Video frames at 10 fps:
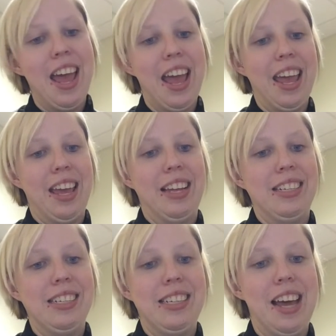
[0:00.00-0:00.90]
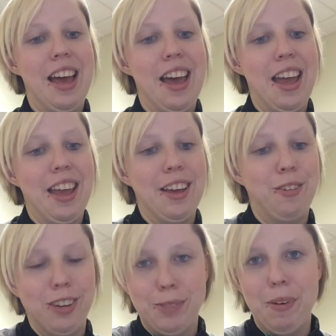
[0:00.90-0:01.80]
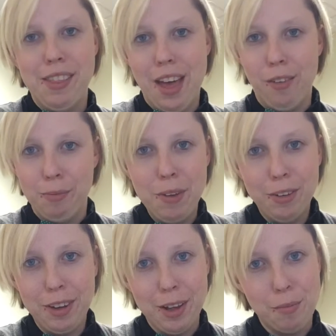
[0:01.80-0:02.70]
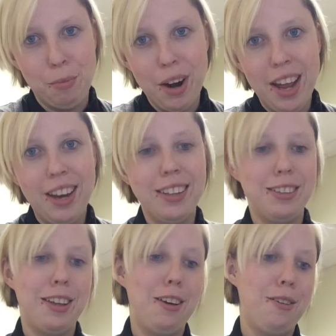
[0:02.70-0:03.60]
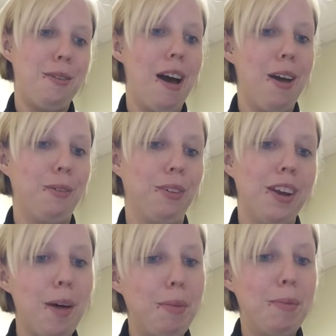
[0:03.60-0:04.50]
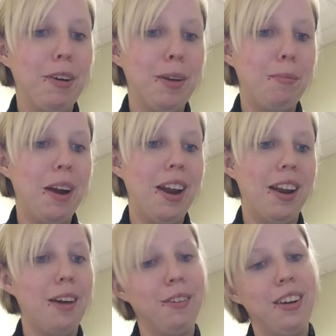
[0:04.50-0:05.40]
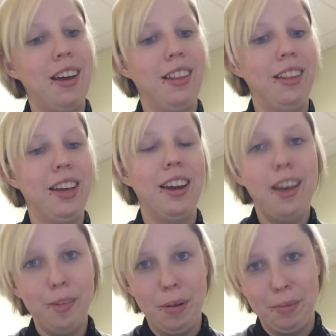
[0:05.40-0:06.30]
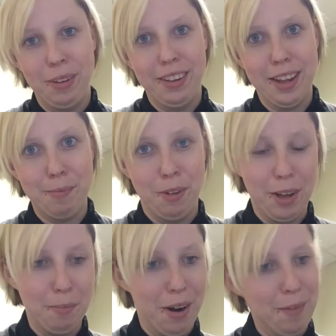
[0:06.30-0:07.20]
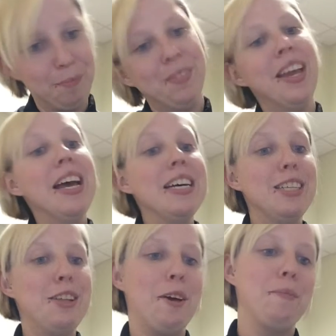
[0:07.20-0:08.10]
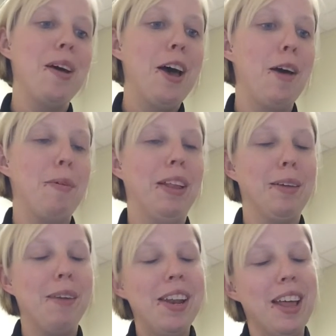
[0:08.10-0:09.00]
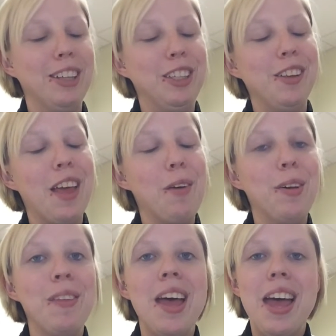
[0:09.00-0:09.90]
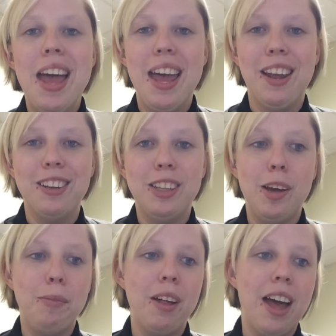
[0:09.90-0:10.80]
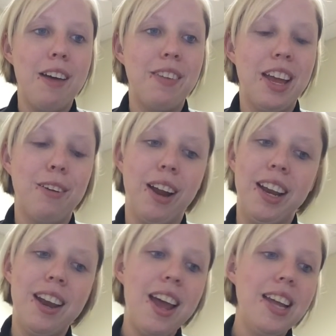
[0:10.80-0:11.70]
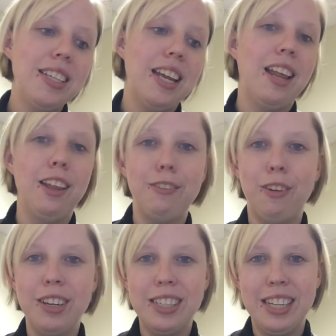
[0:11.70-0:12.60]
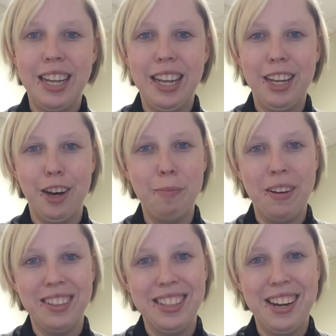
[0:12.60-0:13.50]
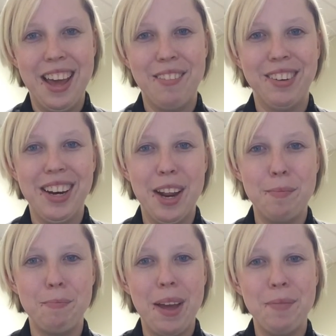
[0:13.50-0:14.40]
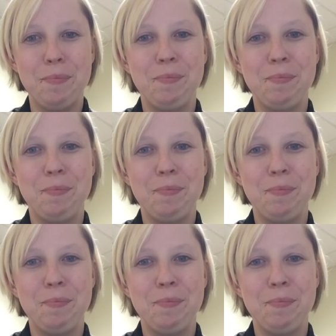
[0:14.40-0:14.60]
and I correspond that with milk and bread, so I will not be milk and bread, and I will not look at other people like milk and bread. So, hope you like my analogy on that one. And I also hope y'all have a great night, and I look forward to seeing your post. Have a great night. Bye.